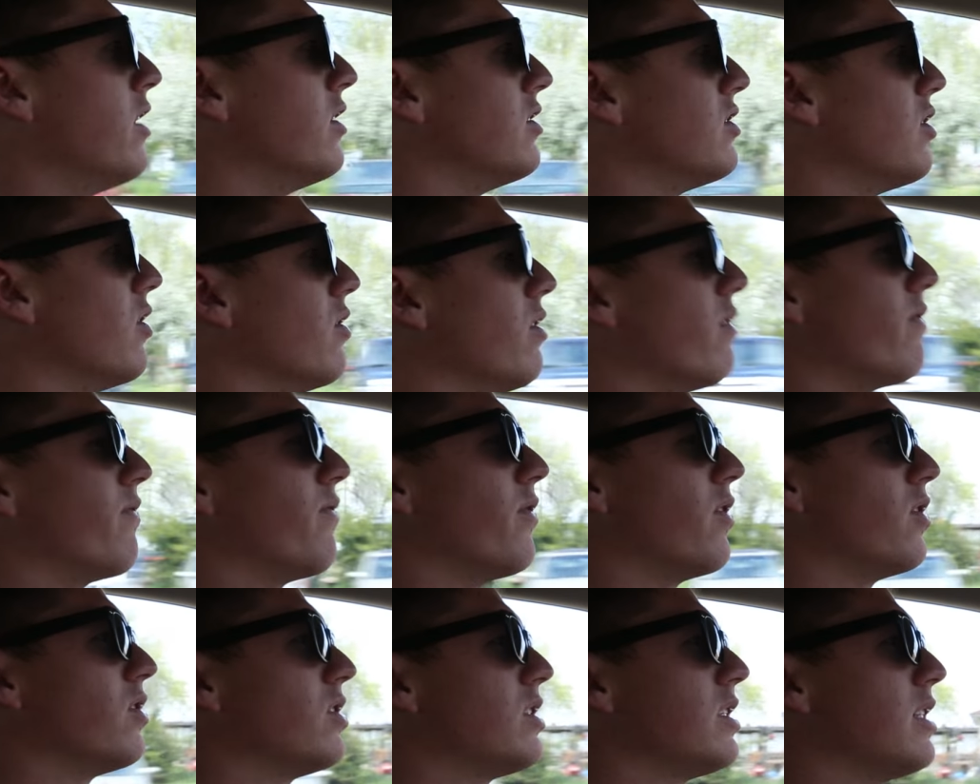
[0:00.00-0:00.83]
So the
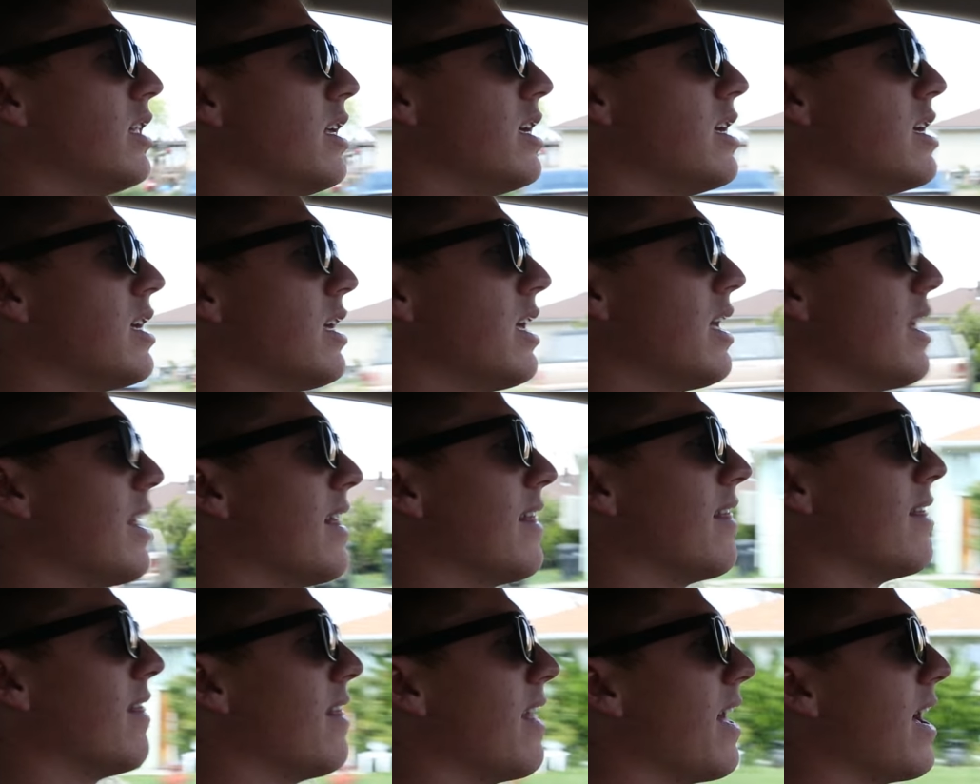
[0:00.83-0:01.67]
first thing
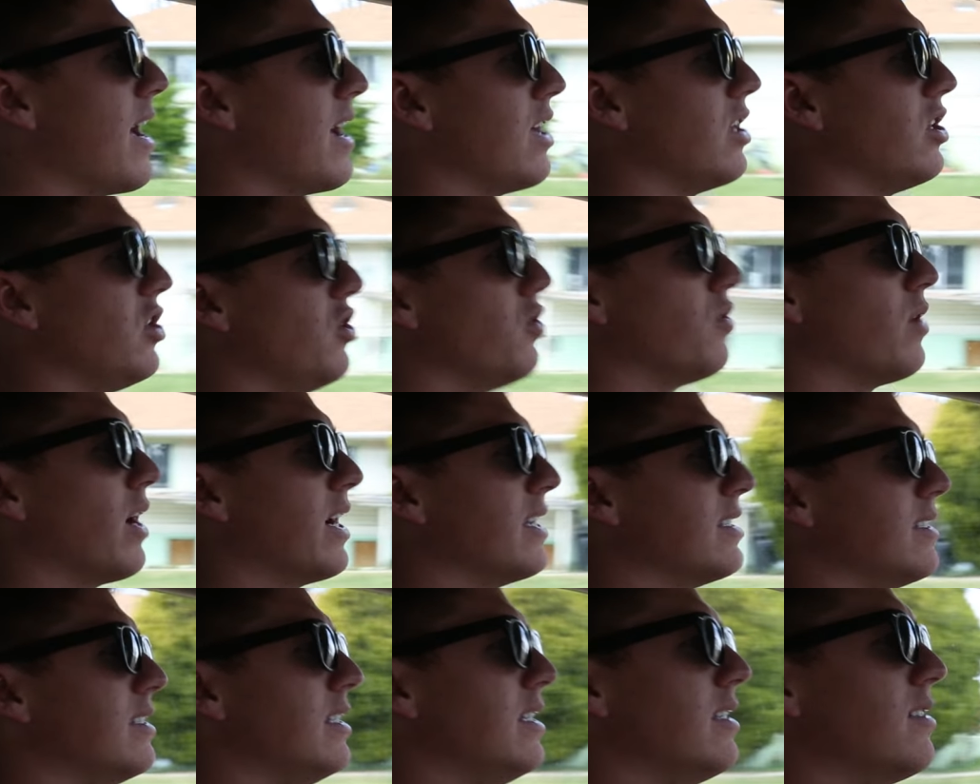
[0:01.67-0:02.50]
that you
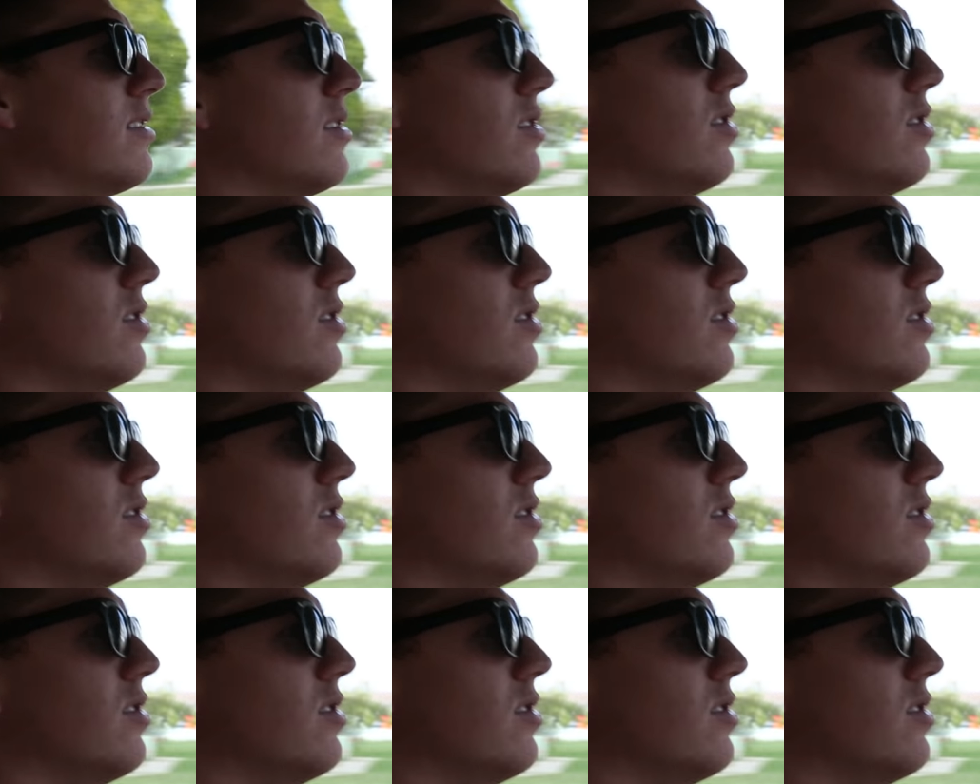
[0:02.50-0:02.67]
guys need